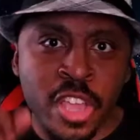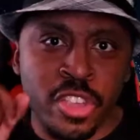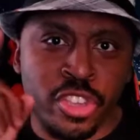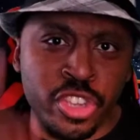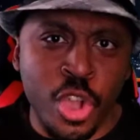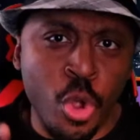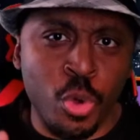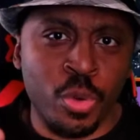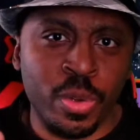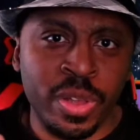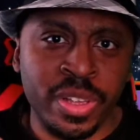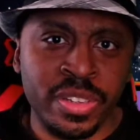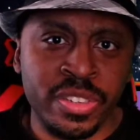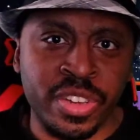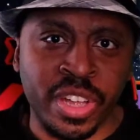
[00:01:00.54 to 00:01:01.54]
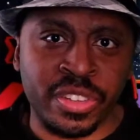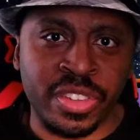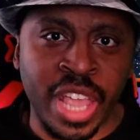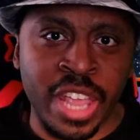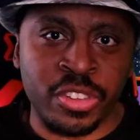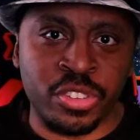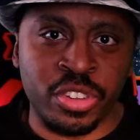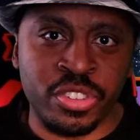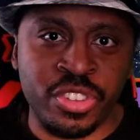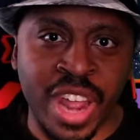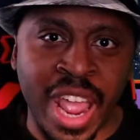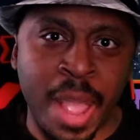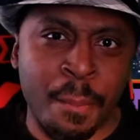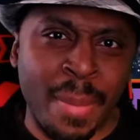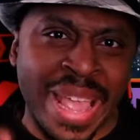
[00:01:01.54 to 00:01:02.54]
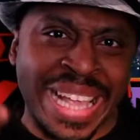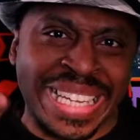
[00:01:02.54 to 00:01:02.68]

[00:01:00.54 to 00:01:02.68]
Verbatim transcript: You just entered Man